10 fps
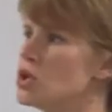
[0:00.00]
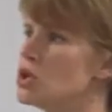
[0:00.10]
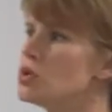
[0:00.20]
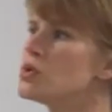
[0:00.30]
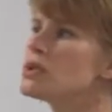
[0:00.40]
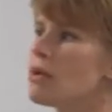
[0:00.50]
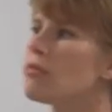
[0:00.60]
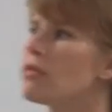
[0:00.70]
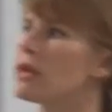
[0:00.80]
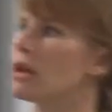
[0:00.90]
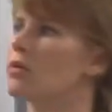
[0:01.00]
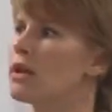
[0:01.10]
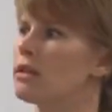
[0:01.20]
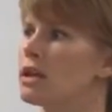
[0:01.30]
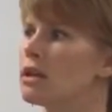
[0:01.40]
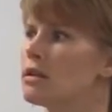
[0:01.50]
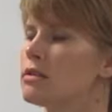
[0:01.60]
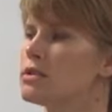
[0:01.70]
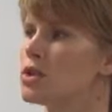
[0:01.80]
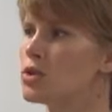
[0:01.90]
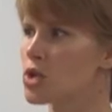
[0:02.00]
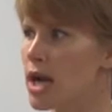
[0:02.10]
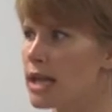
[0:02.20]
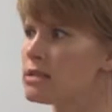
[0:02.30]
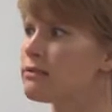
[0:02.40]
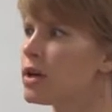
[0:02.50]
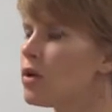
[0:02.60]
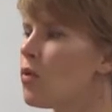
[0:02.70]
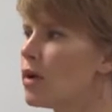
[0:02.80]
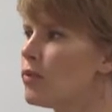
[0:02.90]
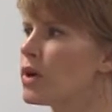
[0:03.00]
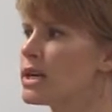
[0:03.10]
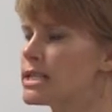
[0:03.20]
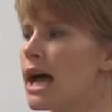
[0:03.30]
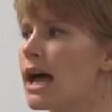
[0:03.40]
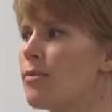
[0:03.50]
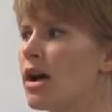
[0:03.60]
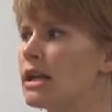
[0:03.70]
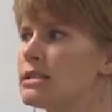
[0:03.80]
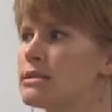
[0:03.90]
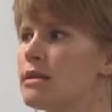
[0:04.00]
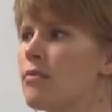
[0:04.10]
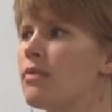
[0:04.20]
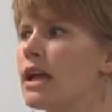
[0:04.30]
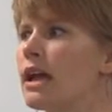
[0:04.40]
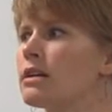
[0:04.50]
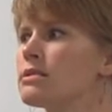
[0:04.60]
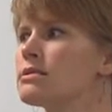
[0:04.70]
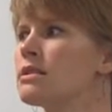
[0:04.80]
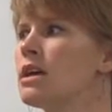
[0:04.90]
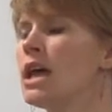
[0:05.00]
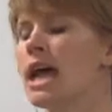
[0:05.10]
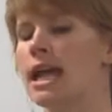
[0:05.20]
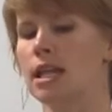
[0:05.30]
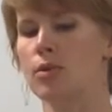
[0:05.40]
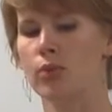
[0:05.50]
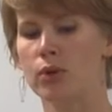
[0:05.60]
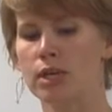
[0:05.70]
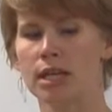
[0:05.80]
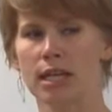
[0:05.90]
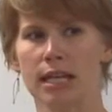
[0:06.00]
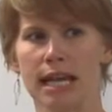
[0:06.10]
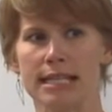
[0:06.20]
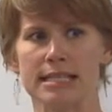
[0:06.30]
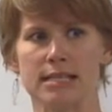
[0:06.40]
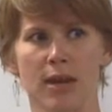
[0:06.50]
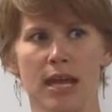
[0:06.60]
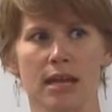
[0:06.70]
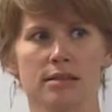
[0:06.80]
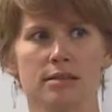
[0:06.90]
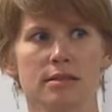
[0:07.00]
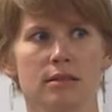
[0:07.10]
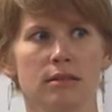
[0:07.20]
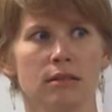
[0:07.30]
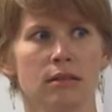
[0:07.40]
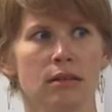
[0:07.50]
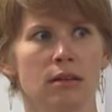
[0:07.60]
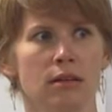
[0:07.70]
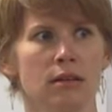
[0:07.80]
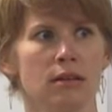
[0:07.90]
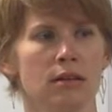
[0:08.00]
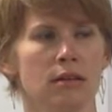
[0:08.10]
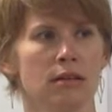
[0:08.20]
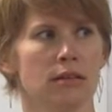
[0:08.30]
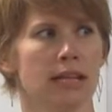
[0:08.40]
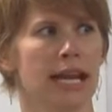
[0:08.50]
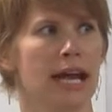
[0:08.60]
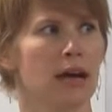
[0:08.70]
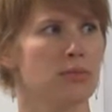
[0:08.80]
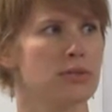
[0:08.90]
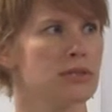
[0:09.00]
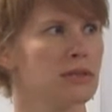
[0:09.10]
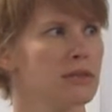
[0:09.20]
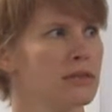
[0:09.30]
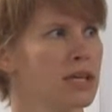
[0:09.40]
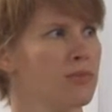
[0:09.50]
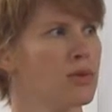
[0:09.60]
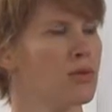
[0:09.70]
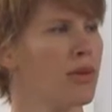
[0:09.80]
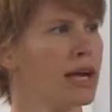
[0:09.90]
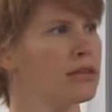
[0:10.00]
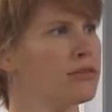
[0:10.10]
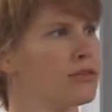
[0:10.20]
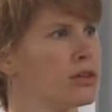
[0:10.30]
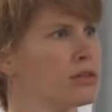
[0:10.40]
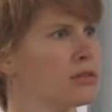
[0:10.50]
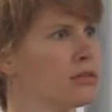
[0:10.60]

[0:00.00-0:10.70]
do something with it. So transfer it one more time onto something else. And then put it in that space that helps keep you mindful.